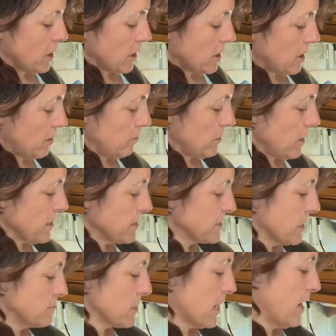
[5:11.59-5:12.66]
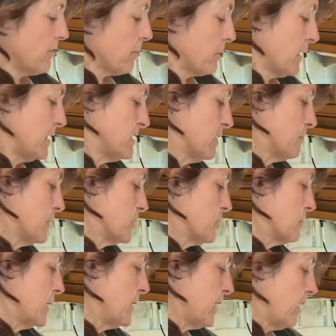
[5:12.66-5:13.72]
A lot of times I have a plastic picture
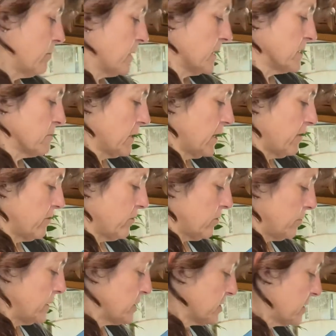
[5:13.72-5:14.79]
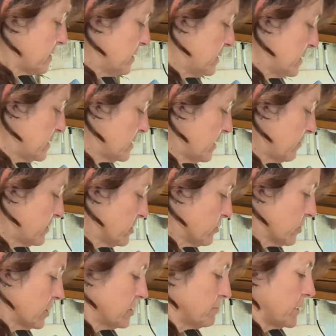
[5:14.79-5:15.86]
right now because we have a whole bunch of stuff in
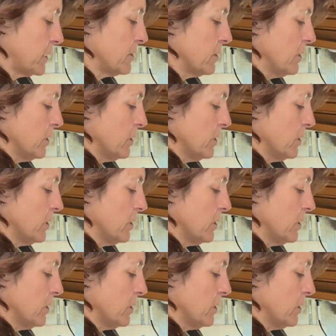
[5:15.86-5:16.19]
storage, but